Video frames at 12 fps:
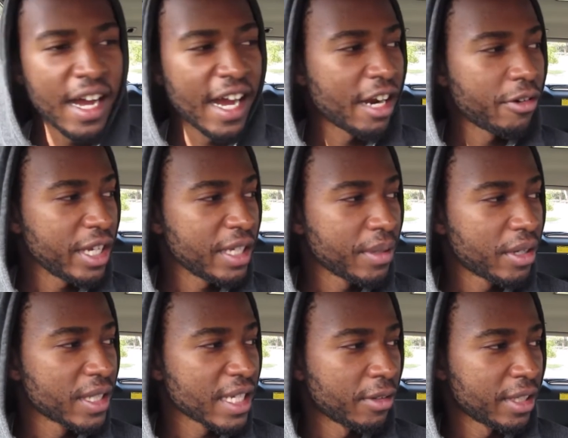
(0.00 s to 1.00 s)
I read
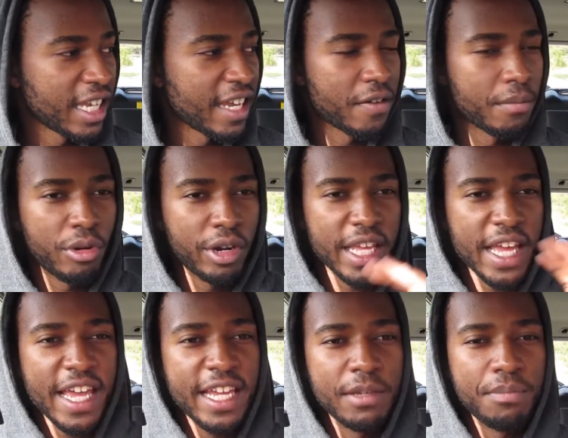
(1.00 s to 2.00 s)
because I want to get from point
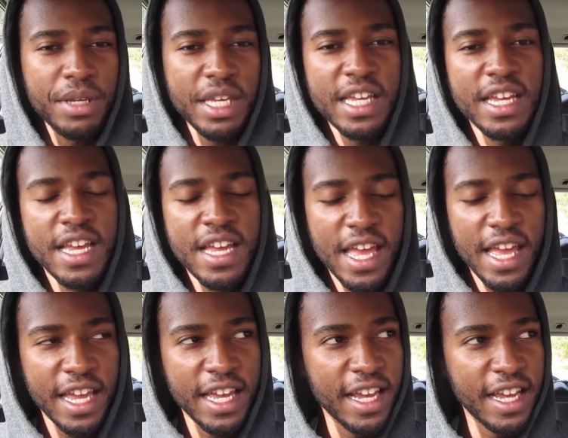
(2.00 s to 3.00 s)
A to B,
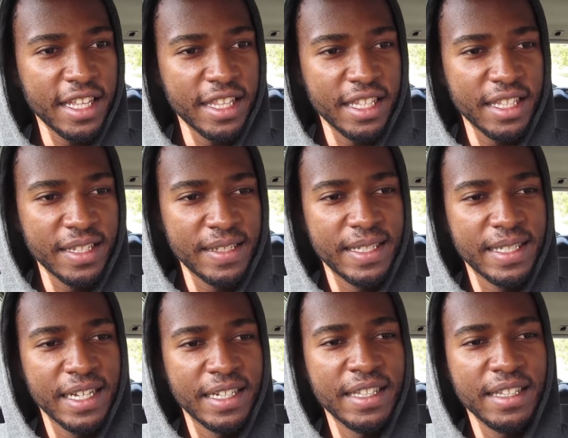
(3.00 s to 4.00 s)
and there's
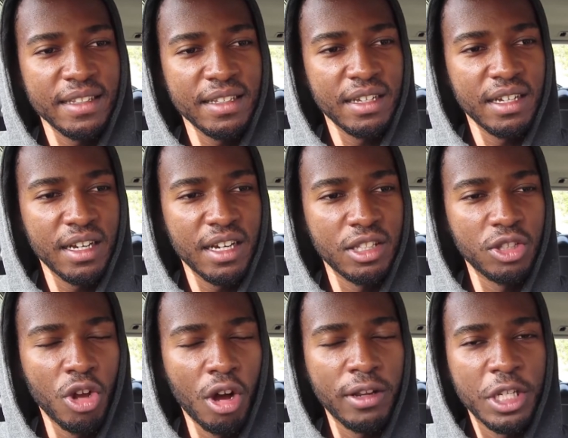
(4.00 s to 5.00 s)
certain
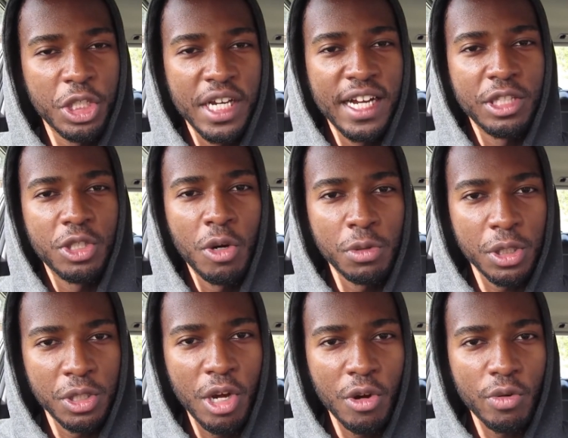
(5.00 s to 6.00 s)
knowledge I don't
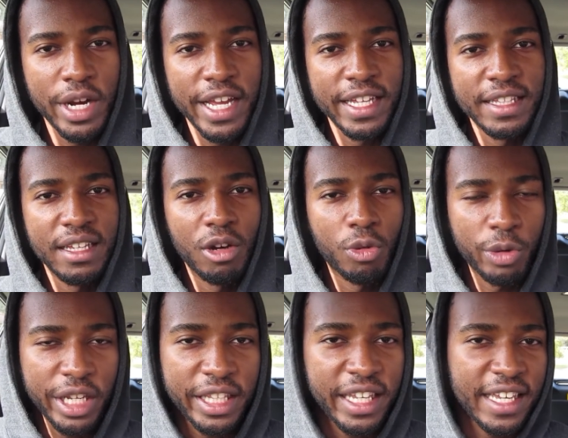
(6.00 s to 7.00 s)
know, and
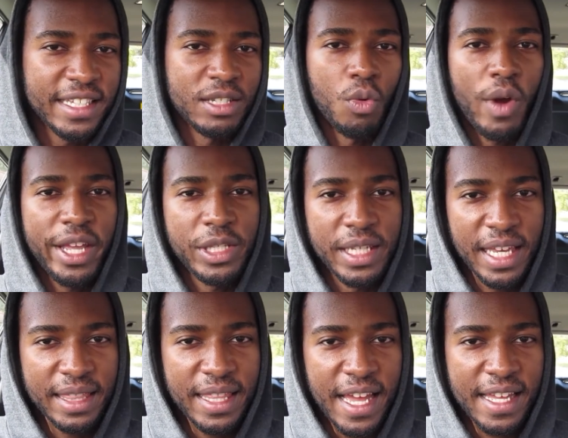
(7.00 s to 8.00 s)
reading is a way to
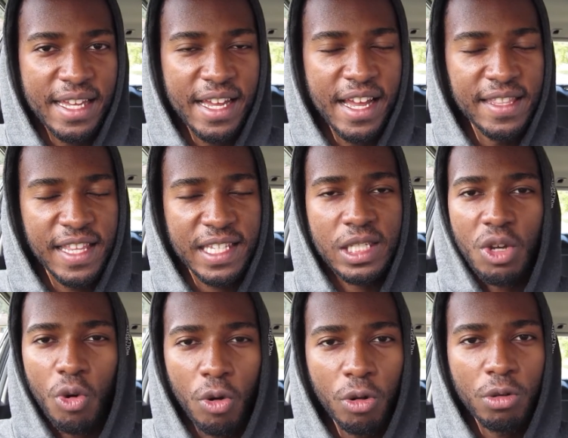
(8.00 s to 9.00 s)
get that. That's
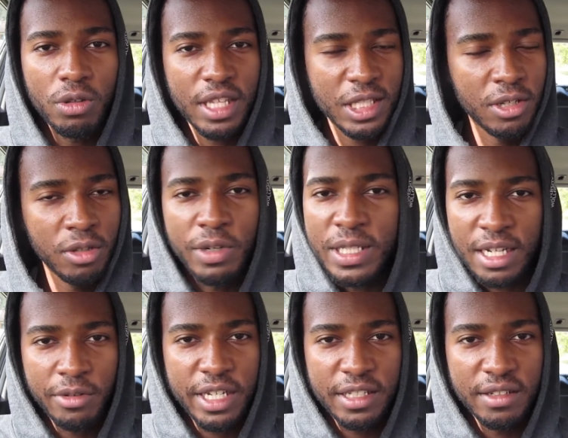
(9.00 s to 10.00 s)
all. That's the only reason I
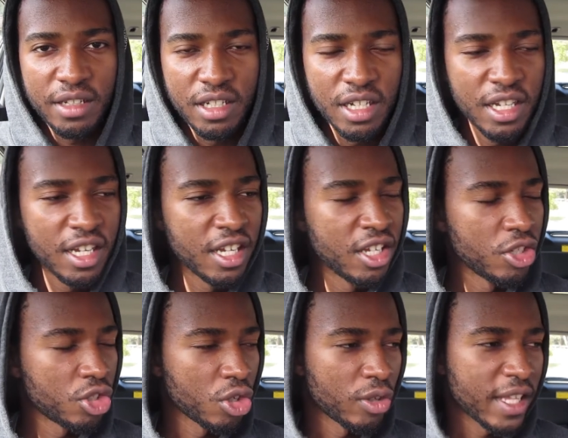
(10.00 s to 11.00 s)
read.
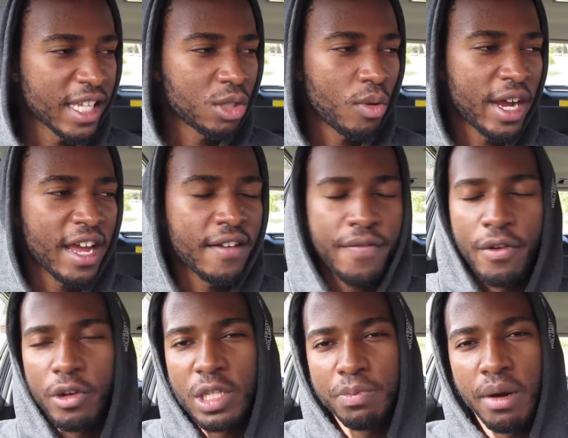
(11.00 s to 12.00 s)
So that's why I
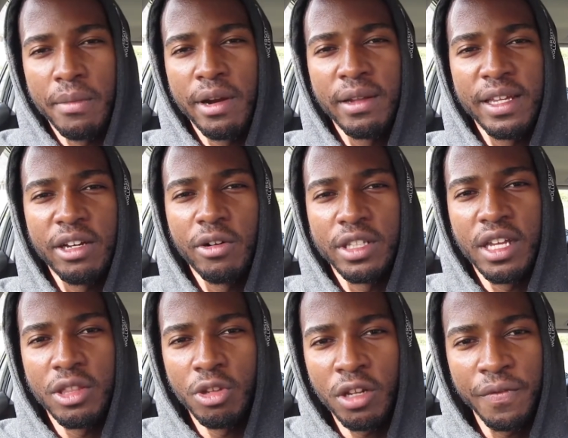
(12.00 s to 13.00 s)
focus primarily on
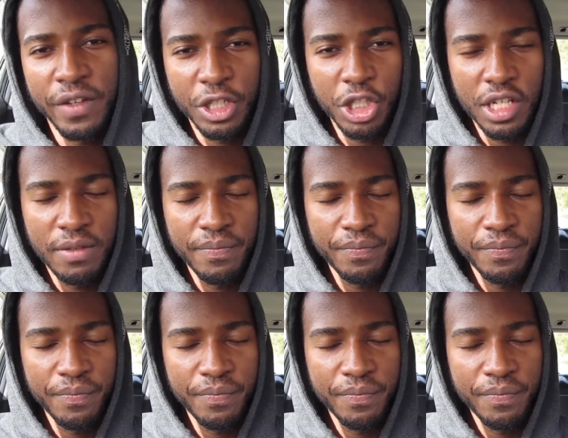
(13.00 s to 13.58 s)
nonfiction.